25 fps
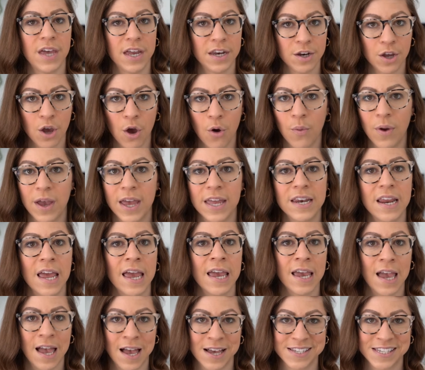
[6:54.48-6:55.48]
then go in
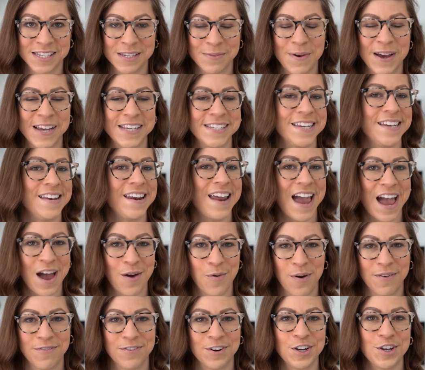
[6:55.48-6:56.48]
and customize it
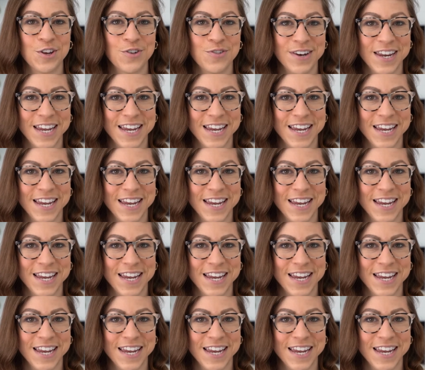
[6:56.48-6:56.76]
however you